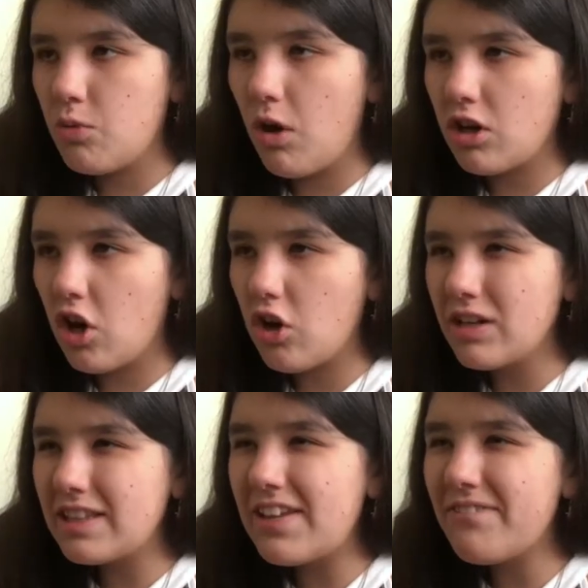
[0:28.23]
are
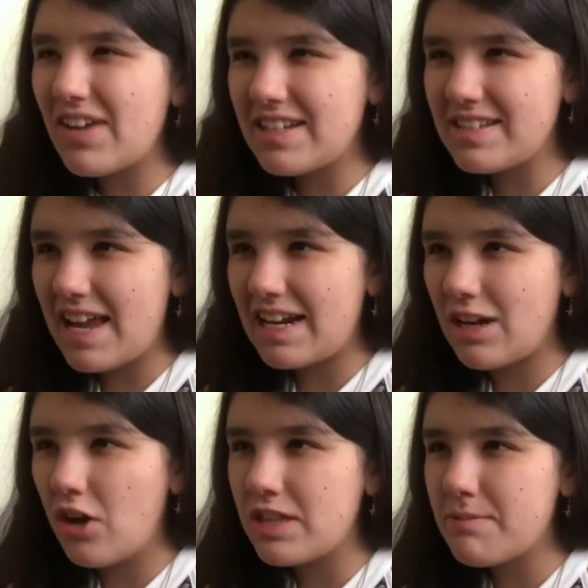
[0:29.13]
currently fixated
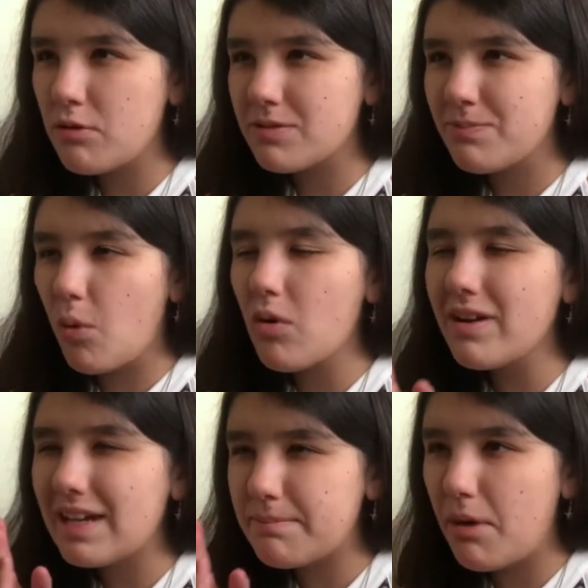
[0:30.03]
on the most
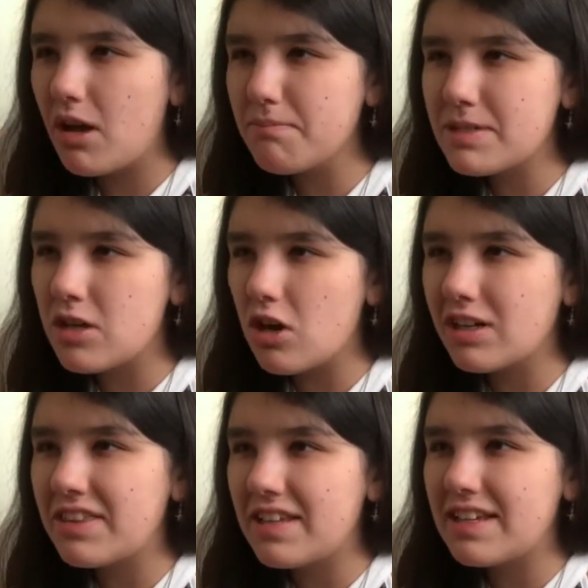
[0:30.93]
boring and pompous arc
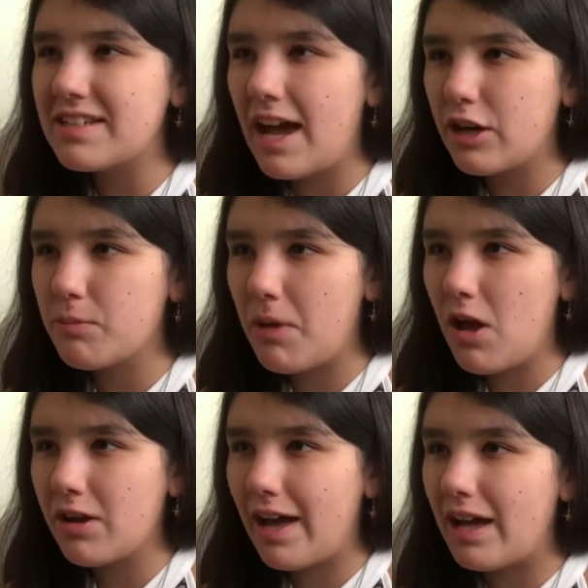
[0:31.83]
in the entire
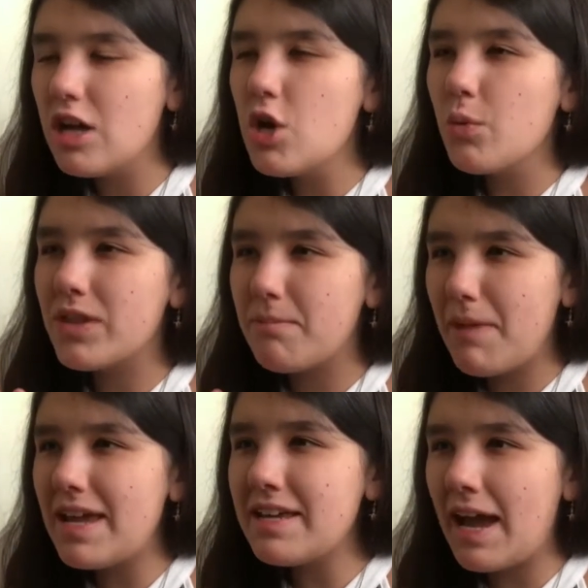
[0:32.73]
manga, with a
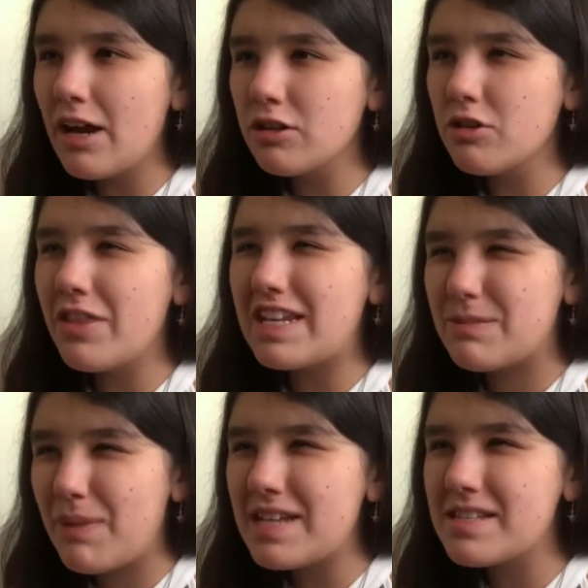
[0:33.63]
main character that is
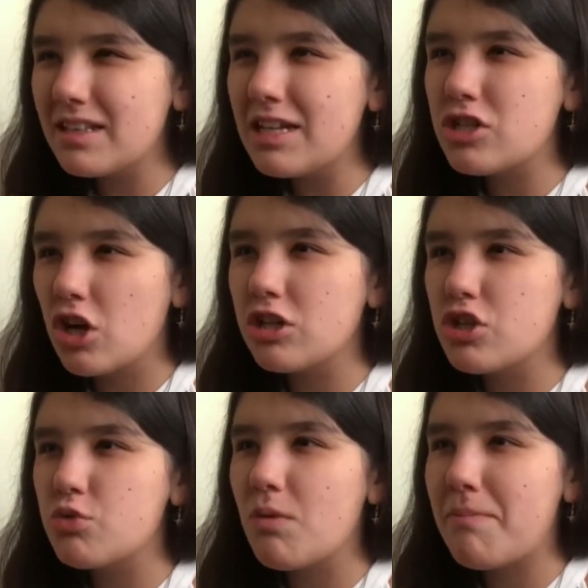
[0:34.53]
basically turned
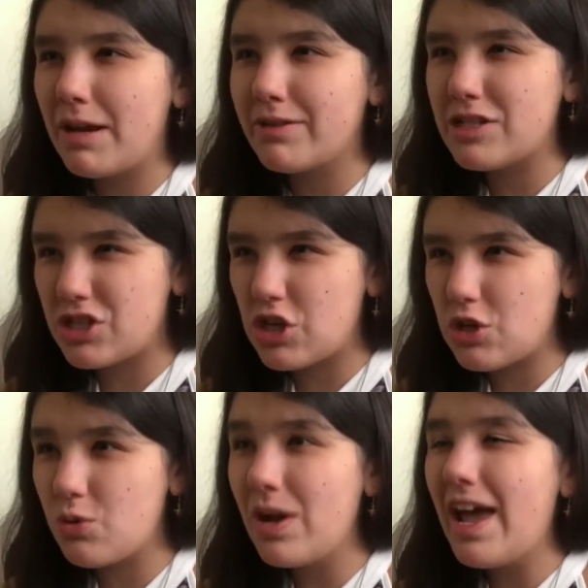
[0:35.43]
into a Mary
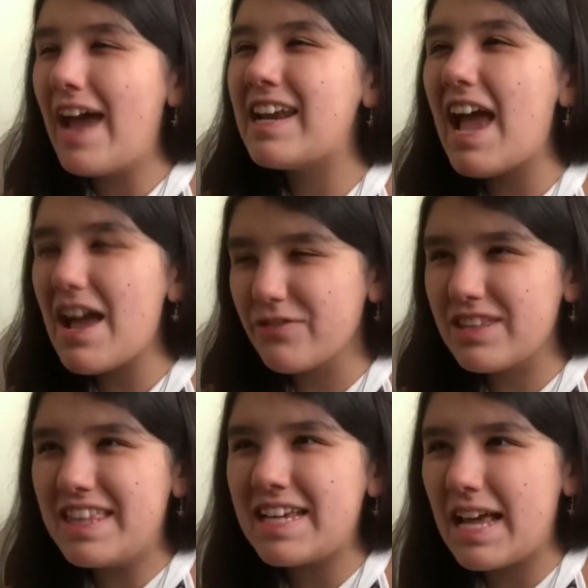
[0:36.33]
Sue, and
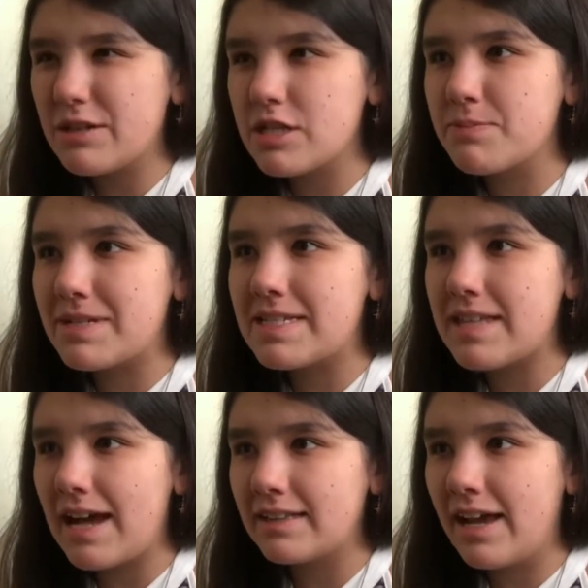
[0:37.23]
everything else has been
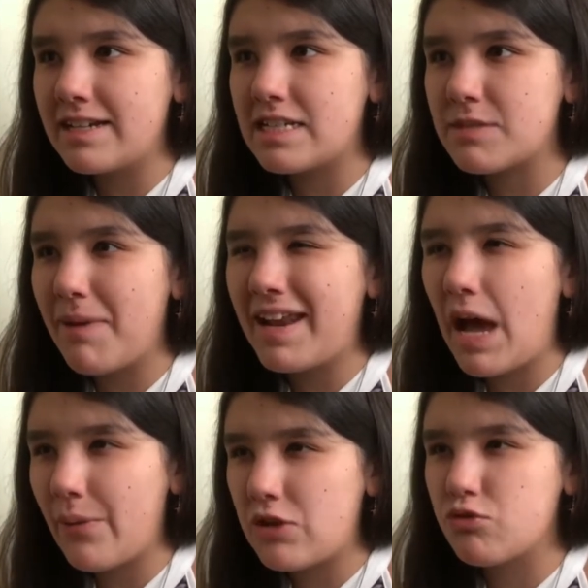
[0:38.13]
sidelined despite
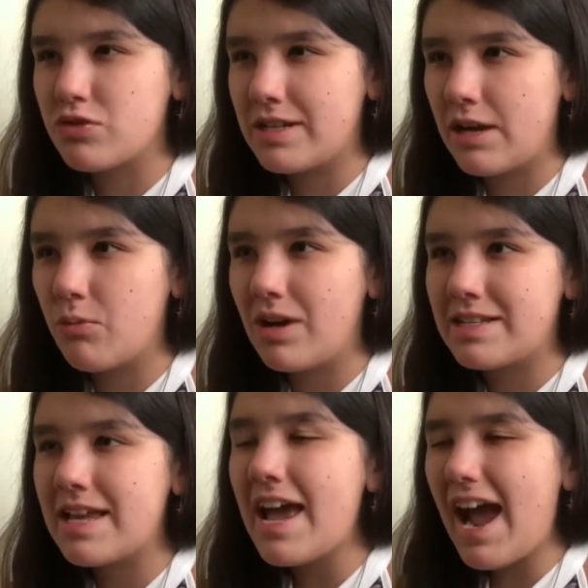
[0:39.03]
how interesting it
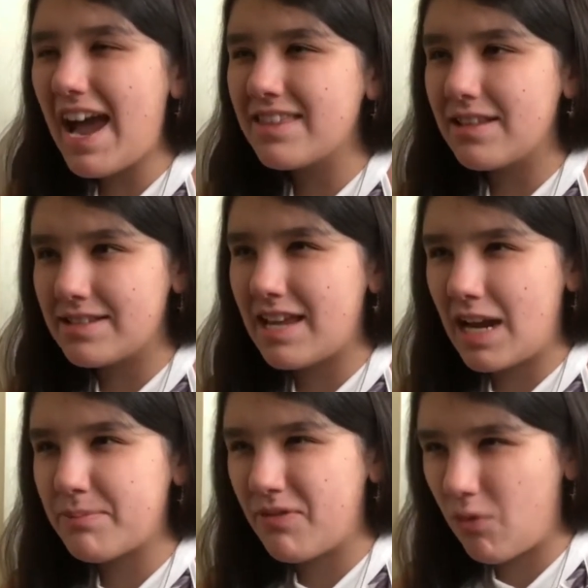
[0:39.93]
was and the
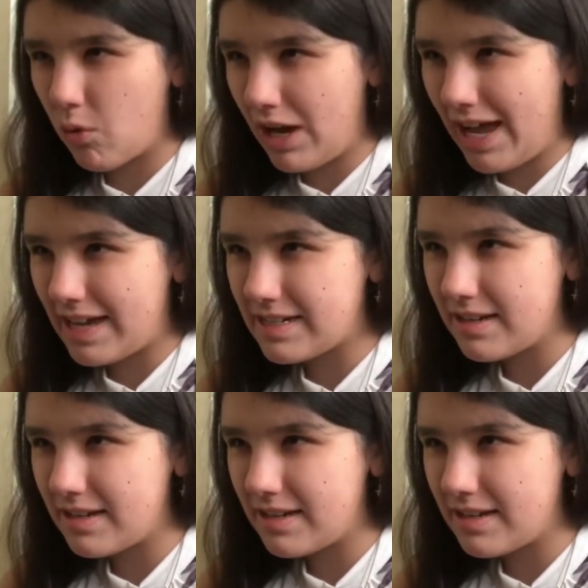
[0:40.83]
setup beforehand.